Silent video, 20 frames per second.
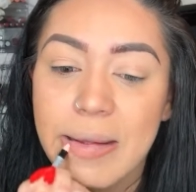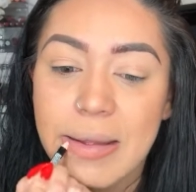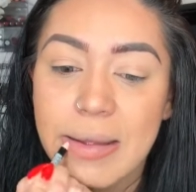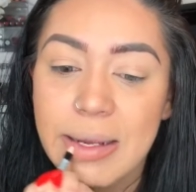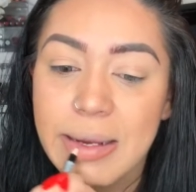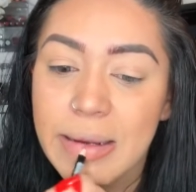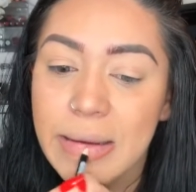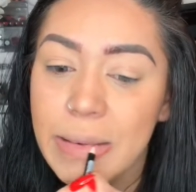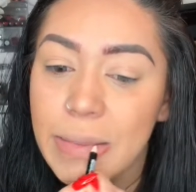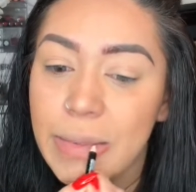
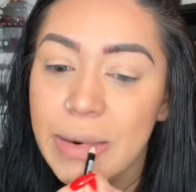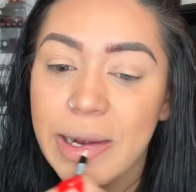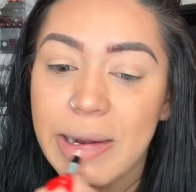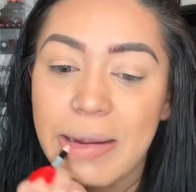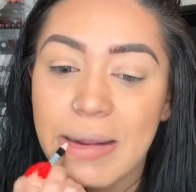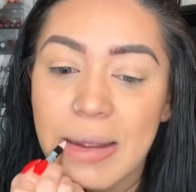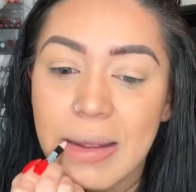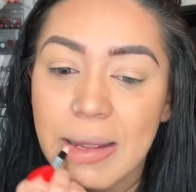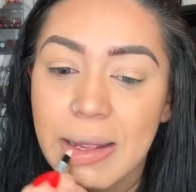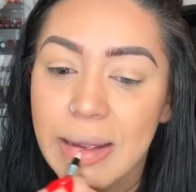it's just so
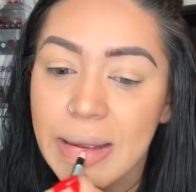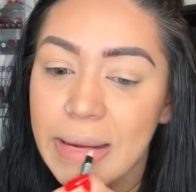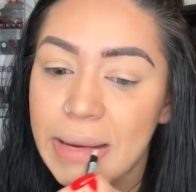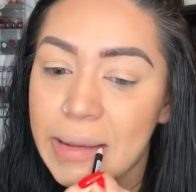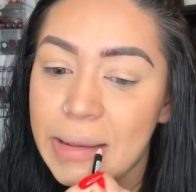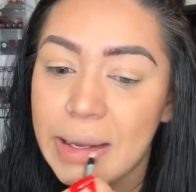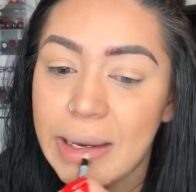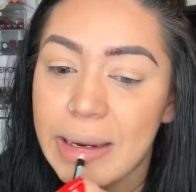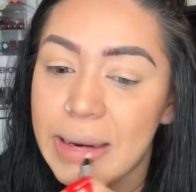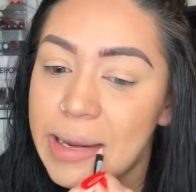pretty.
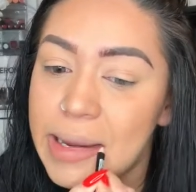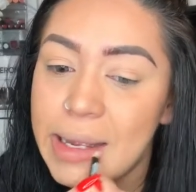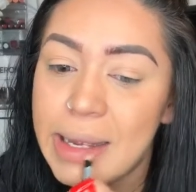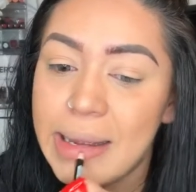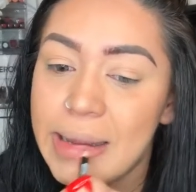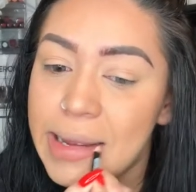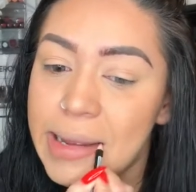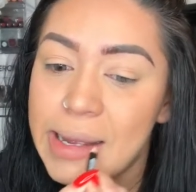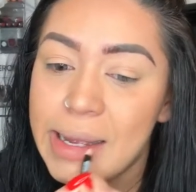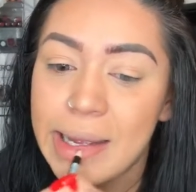Hold on.
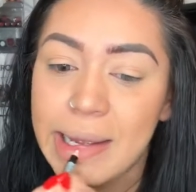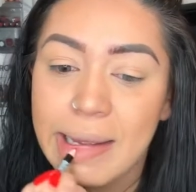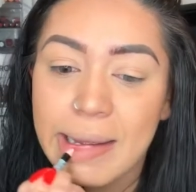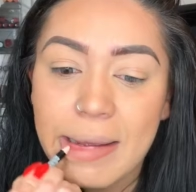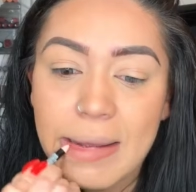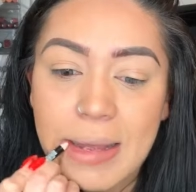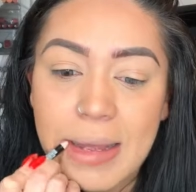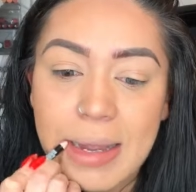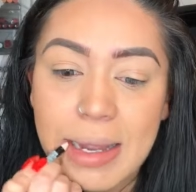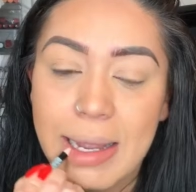
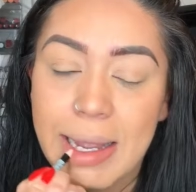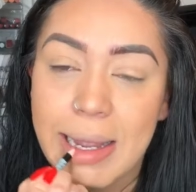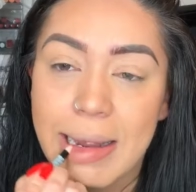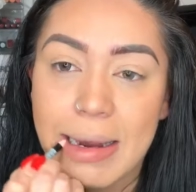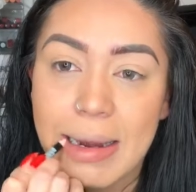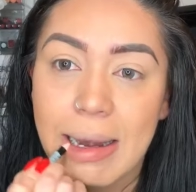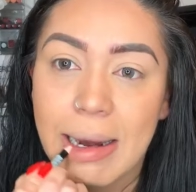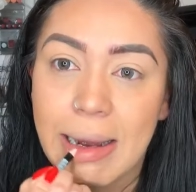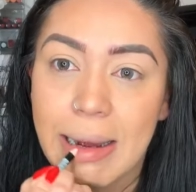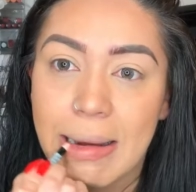
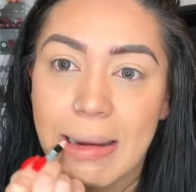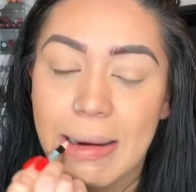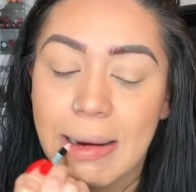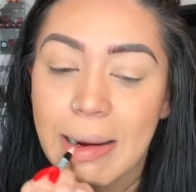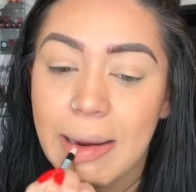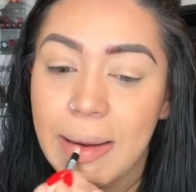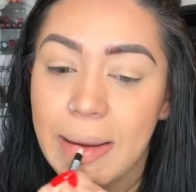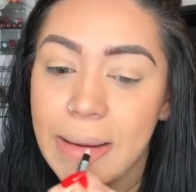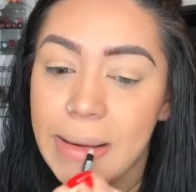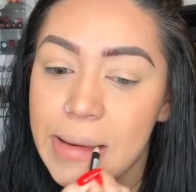Can't
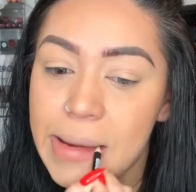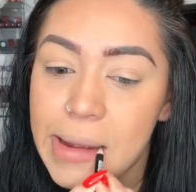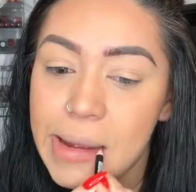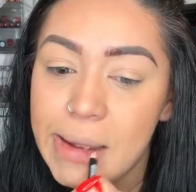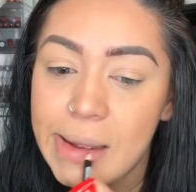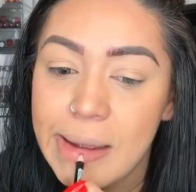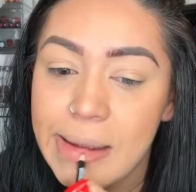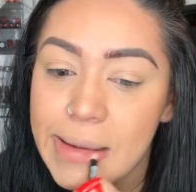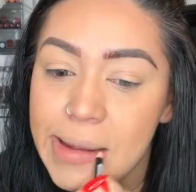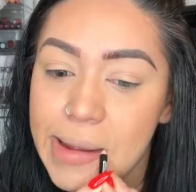talk.
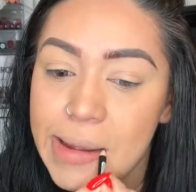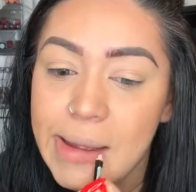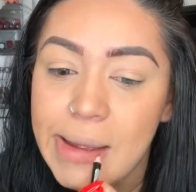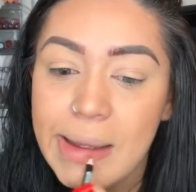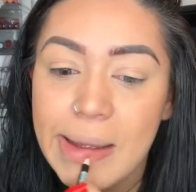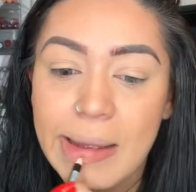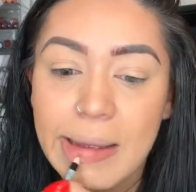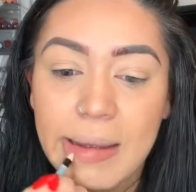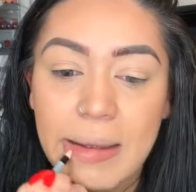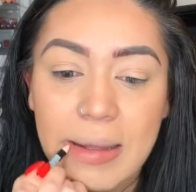
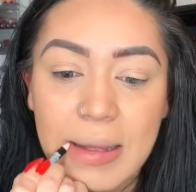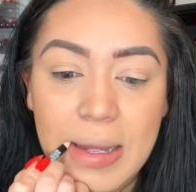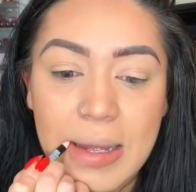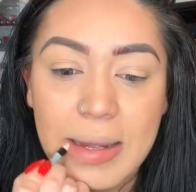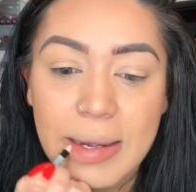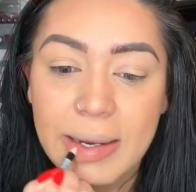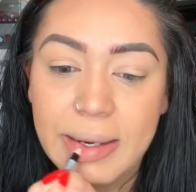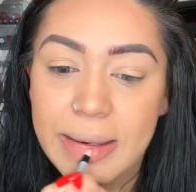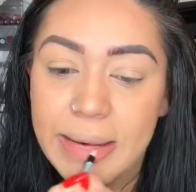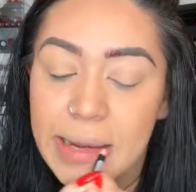
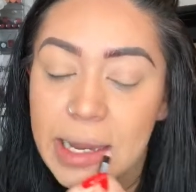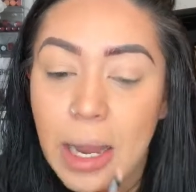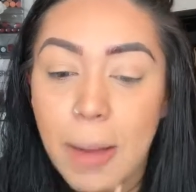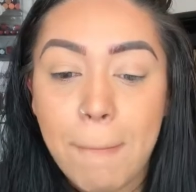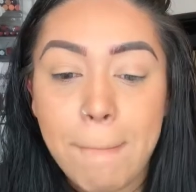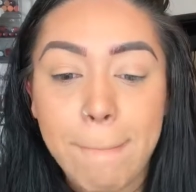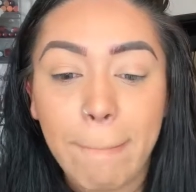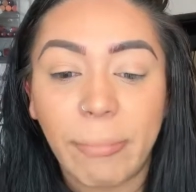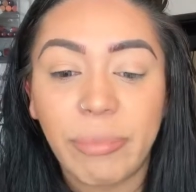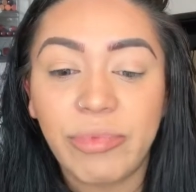Okay.
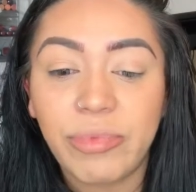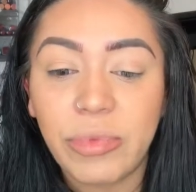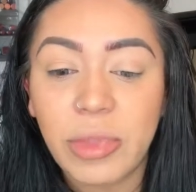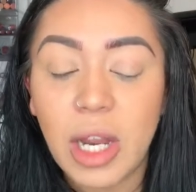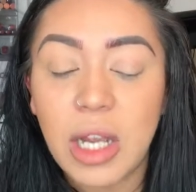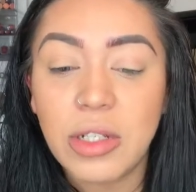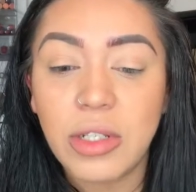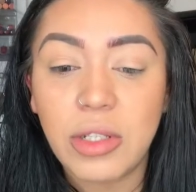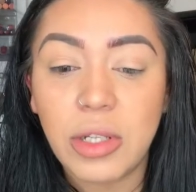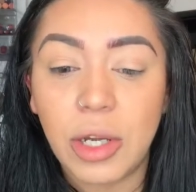
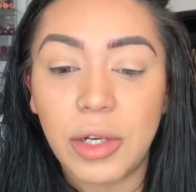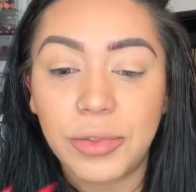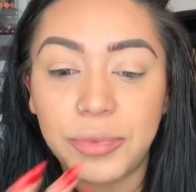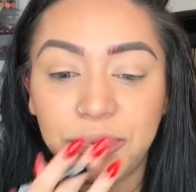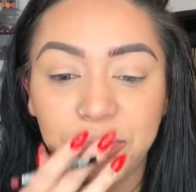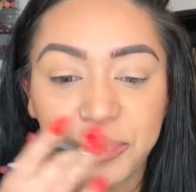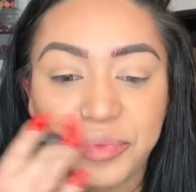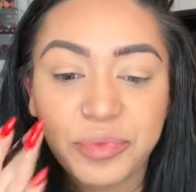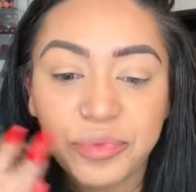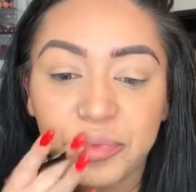
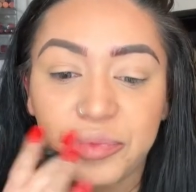So,